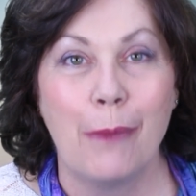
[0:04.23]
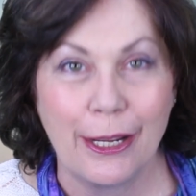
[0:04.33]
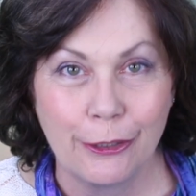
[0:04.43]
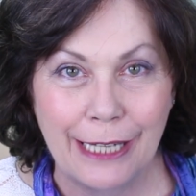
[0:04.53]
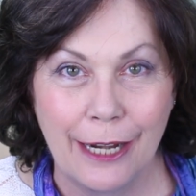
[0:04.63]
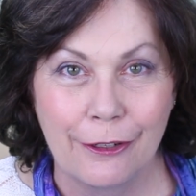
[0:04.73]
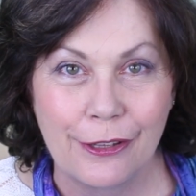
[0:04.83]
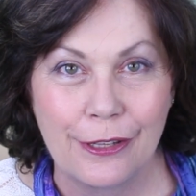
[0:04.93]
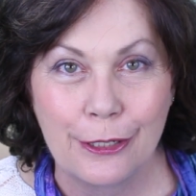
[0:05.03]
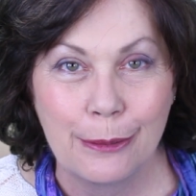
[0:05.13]

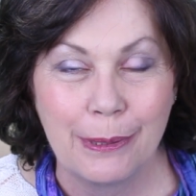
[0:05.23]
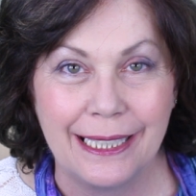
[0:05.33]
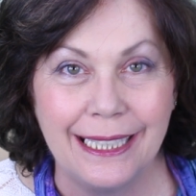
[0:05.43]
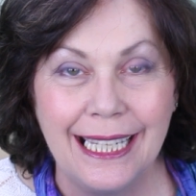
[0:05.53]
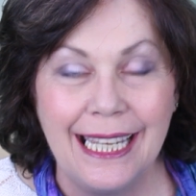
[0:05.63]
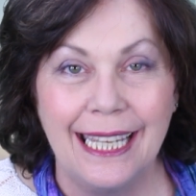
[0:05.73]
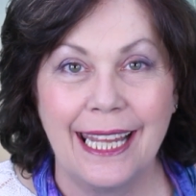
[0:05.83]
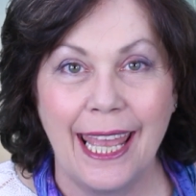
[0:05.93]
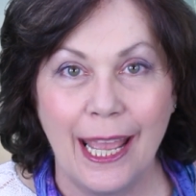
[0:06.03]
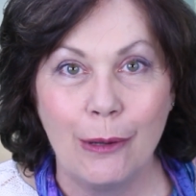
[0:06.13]
microcurrent therapy and
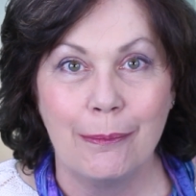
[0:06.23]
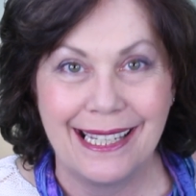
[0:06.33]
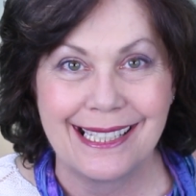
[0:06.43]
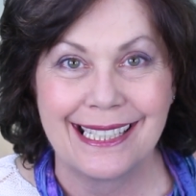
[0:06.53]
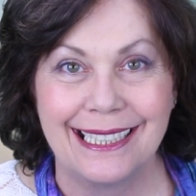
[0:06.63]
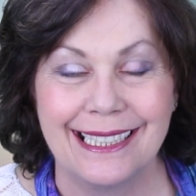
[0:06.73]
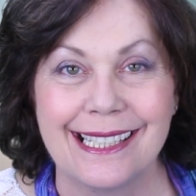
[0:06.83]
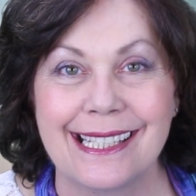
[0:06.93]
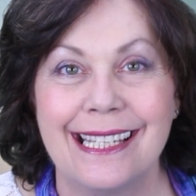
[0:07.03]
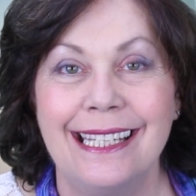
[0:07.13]
how amazing it
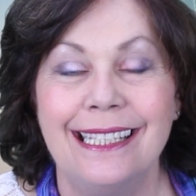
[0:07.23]
is.